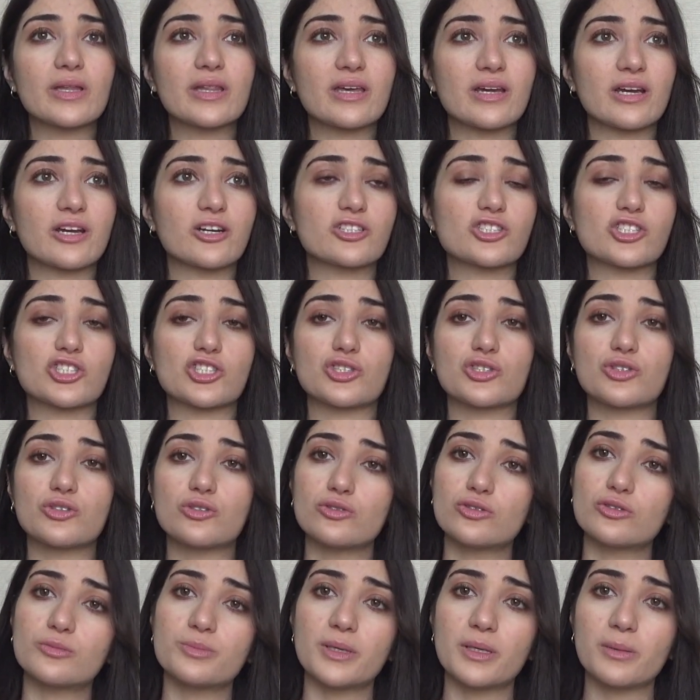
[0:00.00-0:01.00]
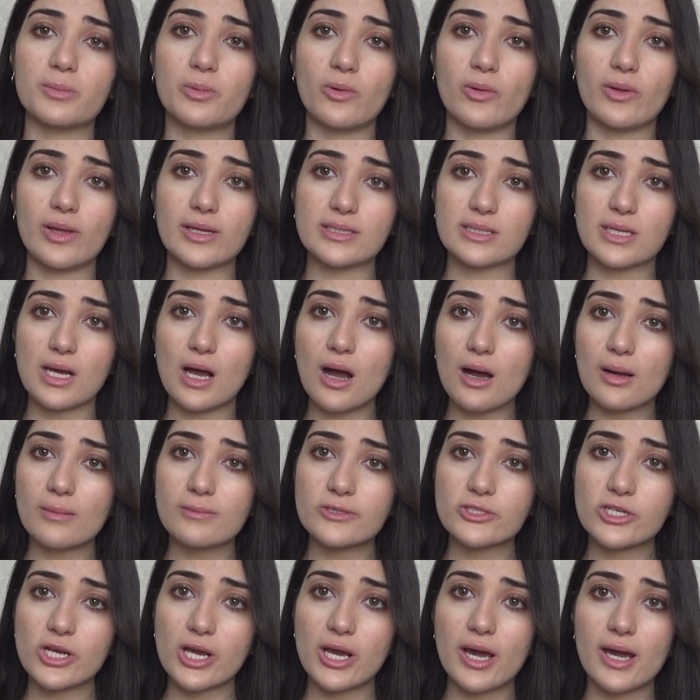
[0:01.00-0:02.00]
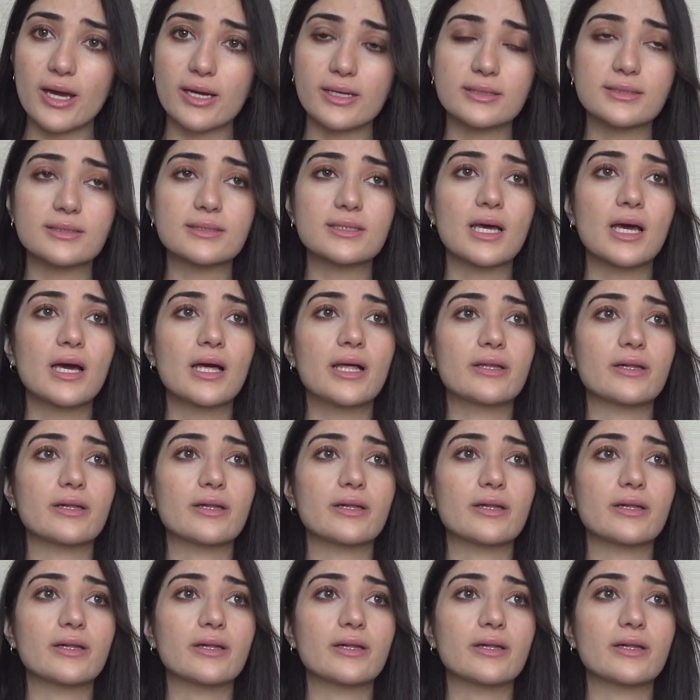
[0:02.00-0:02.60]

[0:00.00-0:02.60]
They just use people as objects.